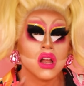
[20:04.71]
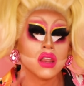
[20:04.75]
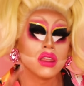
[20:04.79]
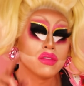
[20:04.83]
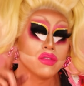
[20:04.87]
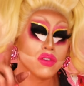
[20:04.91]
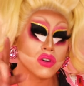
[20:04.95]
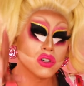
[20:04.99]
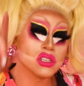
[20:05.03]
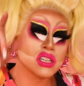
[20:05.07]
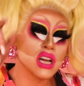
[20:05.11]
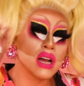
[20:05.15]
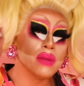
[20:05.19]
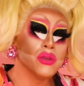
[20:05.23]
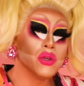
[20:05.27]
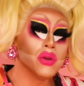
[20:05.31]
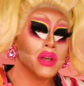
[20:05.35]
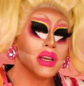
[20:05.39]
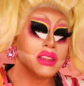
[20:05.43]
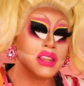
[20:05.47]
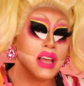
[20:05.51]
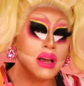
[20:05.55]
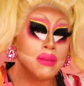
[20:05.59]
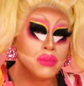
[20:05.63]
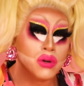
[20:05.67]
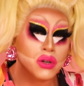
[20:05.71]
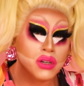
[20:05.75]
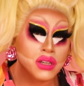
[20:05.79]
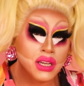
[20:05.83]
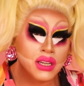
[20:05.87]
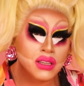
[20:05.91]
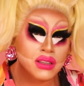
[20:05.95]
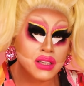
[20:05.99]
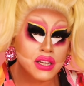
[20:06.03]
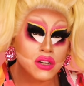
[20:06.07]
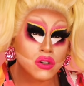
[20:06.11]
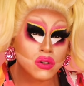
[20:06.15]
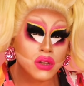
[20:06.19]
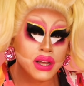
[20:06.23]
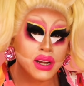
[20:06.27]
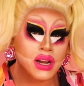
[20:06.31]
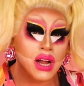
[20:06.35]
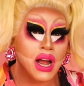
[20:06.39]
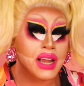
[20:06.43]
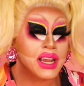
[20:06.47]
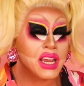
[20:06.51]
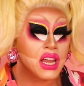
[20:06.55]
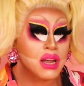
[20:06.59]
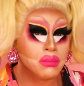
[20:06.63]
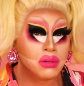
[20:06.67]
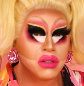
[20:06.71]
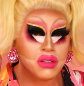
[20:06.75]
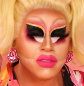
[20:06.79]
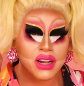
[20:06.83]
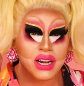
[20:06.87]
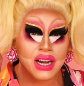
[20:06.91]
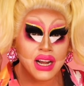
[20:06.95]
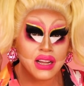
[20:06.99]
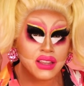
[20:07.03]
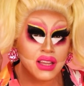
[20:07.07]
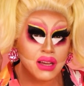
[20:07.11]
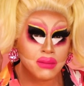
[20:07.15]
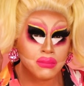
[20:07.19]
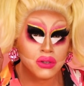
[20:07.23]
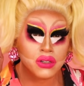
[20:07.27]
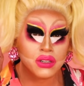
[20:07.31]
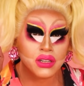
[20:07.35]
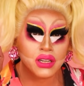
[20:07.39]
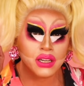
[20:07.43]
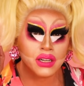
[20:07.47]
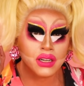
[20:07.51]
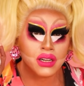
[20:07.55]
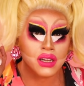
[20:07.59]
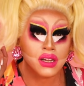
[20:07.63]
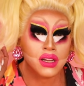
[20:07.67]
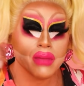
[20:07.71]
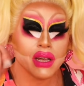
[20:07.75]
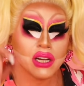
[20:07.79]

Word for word: The first time you get that booking that you're like, I can't believe I got that booking,